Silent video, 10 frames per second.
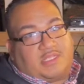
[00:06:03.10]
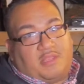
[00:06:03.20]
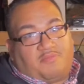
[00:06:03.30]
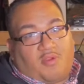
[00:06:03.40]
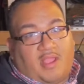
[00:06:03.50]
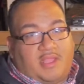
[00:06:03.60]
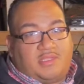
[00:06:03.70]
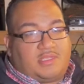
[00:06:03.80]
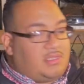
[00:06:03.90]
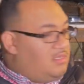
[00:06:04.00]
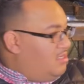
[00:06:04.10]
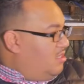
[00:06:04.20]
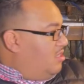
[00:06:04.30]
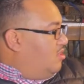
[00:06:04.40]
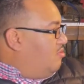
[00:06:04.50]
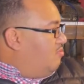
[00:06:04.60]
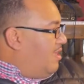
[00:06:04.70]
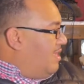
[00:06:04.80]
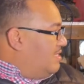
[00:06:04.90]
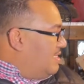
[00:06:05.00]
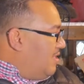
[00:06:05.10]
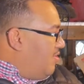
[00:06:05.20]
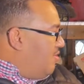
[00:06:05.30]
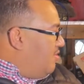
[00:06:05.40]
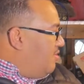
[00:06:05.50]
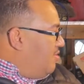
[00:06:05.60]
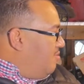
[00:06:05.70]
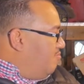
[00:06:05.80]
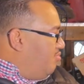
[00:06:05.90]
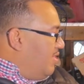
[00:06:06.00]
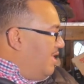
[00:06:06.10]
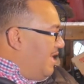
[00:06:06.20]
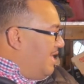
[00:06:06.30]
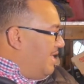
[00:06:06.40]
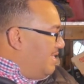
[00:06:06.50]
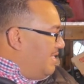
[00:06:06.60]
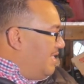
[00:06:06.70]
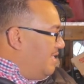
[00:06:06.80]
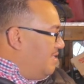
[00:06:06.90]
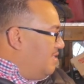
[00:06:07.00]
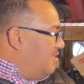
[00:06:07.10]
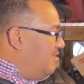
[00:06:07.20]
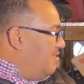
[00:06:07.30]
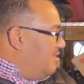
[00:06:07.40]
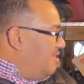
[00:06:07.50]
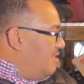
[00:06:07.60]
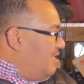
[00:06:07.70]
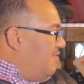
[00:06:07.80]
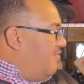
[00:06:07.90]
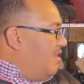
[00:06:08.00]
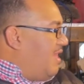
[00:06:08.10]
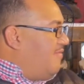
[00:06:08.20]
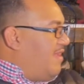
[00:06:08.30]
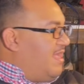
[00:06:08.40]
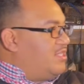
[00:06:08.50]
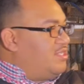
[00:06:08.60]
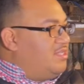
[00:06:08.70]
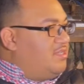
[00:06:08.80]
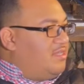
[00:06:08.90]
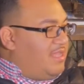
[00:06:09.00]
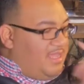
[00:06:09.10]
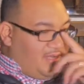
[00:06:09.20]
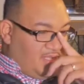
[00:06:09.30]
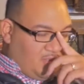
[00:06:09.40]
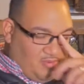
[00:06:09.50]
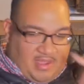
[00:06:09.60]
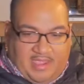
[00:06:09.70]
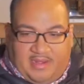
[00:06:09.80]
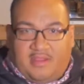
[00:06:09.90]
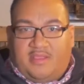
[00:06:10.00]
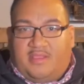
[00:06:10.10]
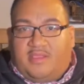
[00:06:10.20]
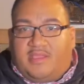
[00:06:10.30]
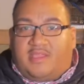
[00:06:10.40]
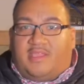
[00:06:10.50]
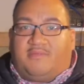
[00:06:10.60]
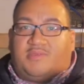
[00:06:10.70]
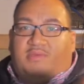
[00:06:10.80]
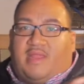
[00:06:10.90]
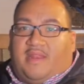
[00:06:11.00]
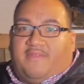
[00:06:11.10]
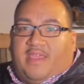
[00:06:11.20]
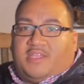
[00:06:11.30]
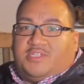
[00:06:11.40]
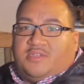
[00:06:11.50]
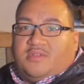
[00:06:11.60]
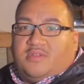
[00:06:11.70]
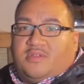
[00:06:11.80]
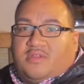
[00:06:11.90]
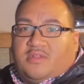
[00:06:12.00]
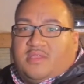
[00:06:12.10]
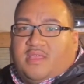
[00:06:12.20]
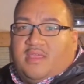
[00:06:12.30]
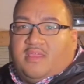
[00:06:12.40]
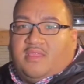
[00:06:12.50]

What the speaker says: tip rods that are pretty light on the end, give you a lot of action, and this rod gives you a lot of action. Look at that.